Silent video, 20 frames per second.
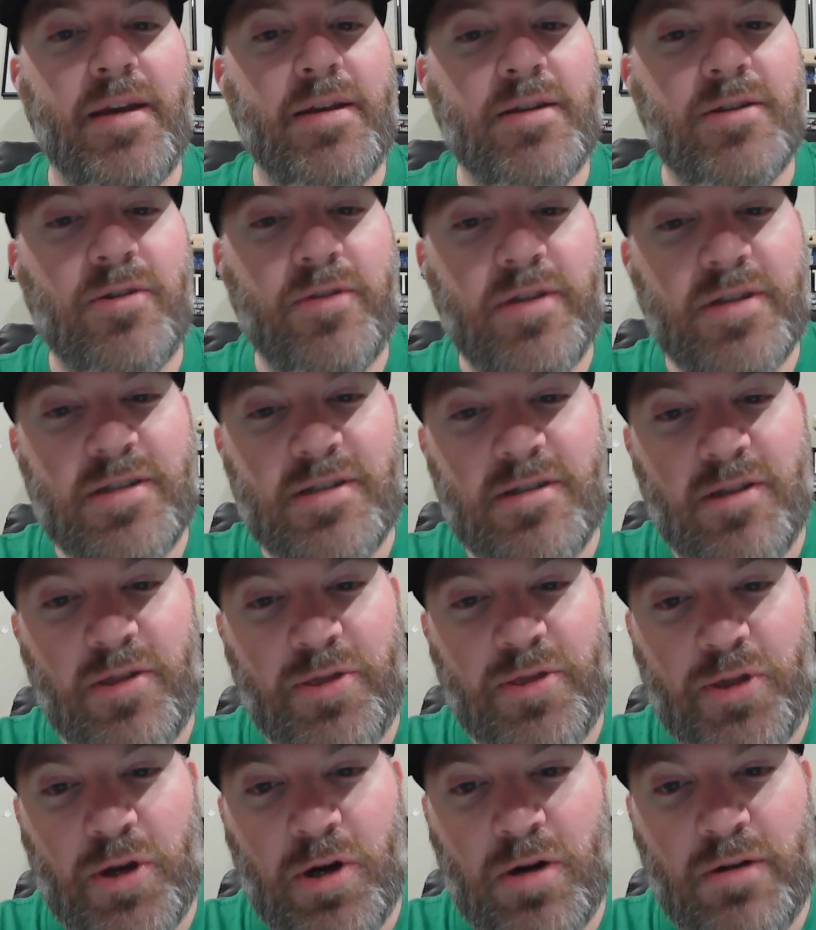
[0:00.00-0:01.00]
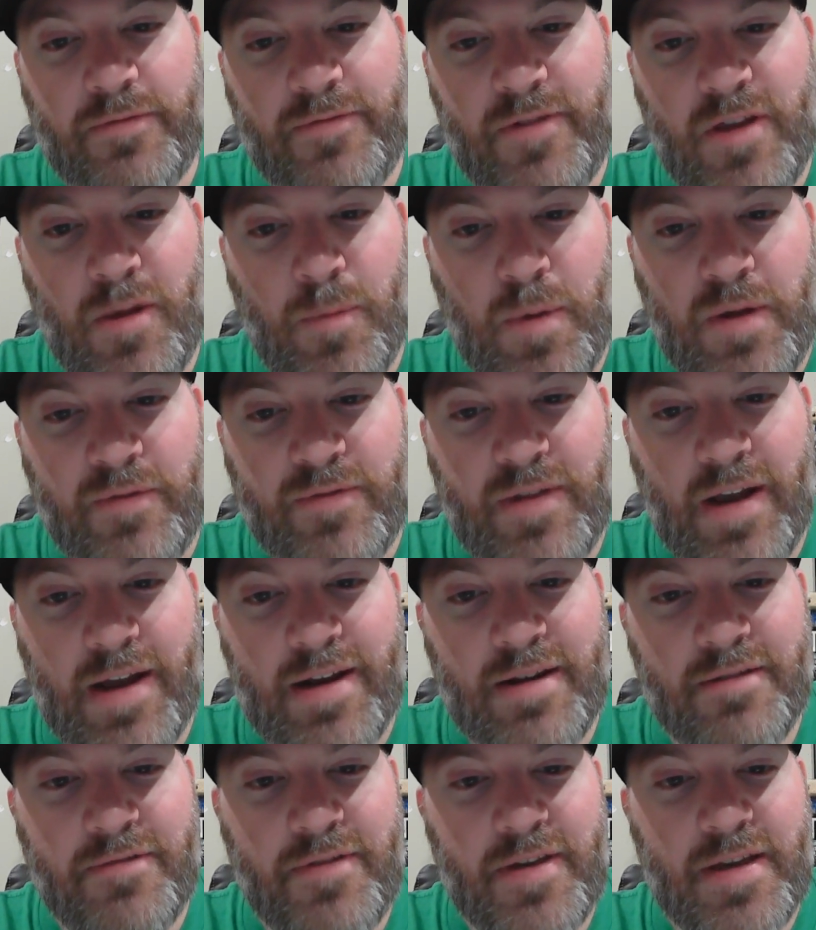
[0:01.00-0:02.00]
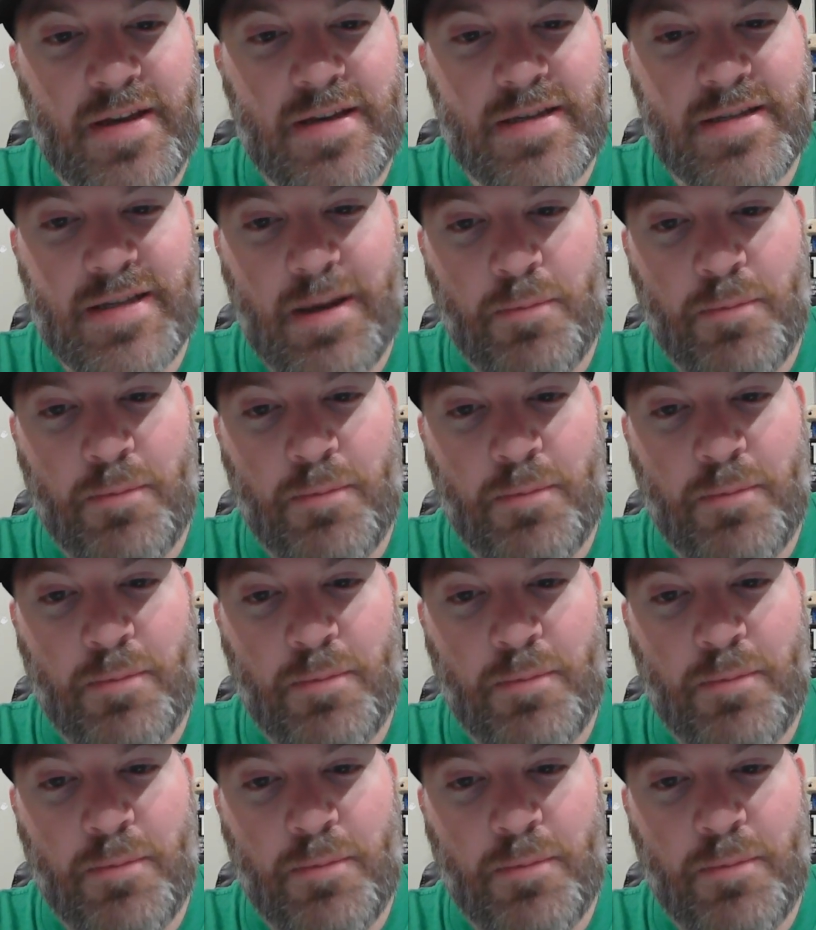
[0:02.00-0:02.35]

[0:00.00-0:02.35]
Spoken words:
So this is the third film we've done of his.